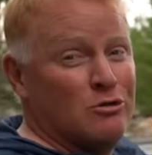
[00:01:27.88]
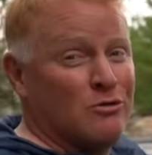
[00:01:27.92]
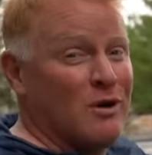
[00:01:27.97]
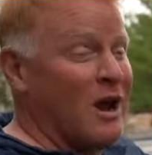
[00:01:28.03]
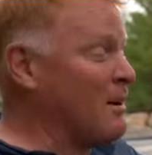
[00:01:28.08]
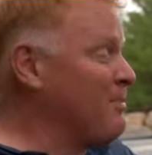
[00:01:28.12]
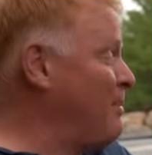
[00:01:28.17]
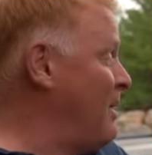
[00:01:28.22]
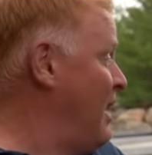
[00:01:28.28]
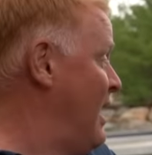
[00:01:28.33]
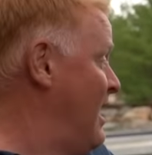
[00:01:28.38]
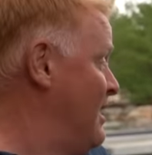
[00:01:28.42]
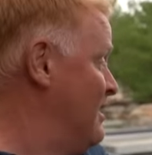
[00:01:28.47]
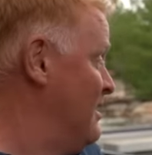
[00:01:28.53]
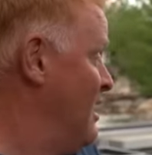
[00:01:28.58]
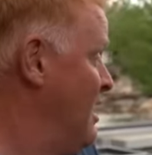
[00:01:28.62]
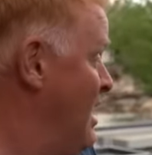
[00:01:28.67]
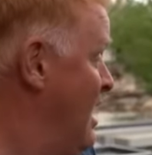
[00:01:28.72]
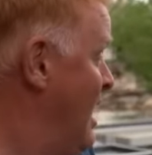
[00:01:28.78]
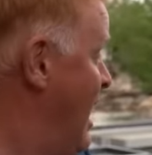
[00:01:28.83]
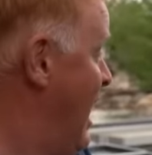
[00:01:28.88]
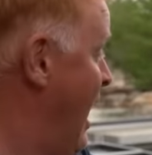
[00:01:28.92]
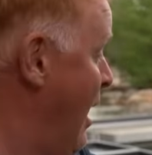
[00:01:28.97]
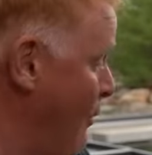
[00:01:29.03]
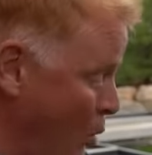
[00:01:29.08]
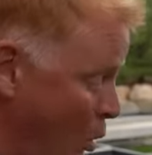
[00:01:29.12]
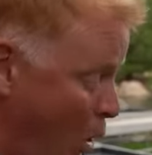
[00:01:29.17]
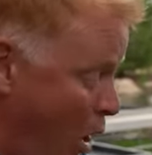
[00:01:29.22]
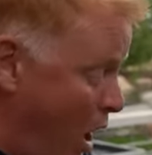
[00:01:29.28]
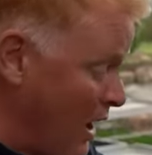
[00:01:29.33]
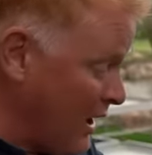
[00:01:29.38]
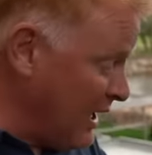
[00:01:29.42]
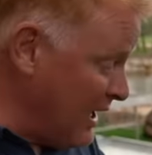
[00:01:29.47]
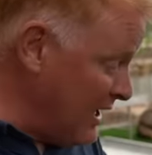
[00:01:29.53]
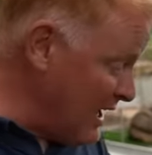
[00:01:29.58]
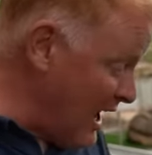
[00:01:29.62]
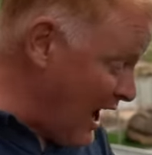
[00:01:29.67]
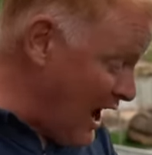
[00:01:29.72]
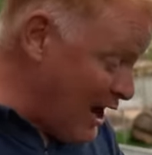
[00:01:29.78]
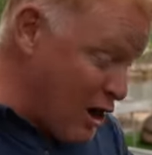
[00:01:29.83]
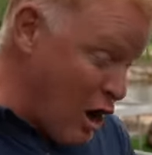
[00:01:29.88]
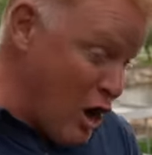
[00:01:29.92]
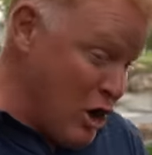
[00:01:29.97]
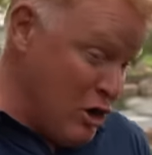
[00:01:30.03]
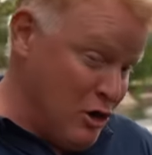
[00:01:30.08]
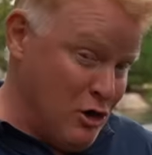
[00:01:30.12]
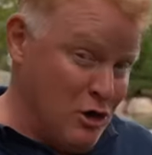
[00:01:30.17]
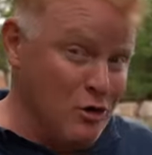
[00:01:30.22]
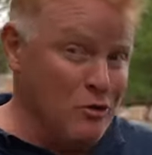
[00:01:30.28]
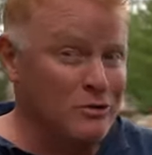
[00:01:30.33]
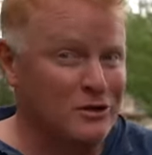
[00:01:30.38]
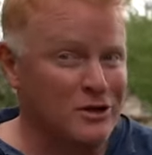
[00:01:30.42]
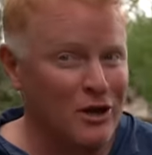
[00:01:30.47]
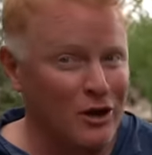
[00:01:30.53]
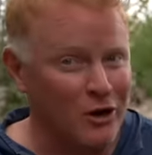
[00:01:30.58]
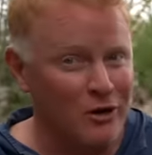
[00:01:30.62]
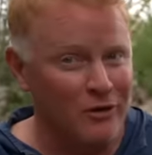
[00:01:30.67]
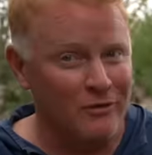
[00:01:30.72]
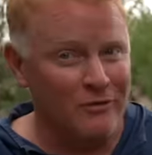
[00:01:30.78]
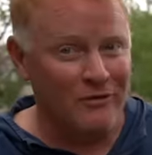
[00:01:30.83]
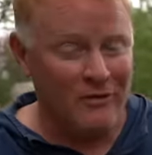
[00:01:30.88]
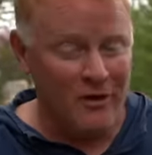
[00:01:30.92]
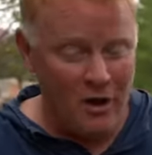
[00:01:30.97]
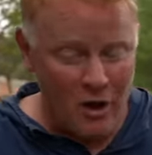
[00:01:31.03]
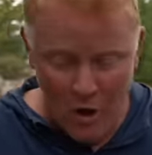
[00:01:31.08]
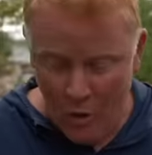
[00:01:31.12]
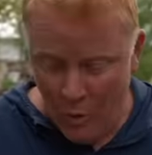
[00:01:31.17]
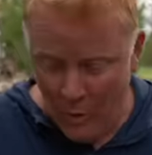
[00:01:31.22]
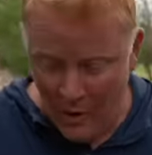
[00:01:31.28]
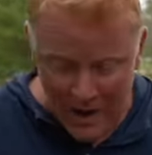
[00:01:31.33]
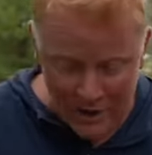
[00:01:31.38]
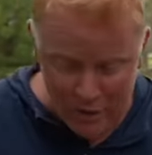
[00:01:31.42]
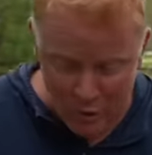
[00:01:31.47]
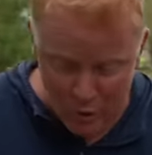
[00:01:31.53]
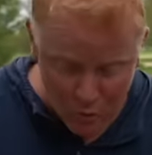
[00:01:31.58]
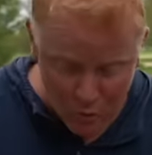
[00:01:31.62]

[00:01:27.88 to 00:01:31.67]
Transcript: wreck pond. I'm walking on new turf. We had to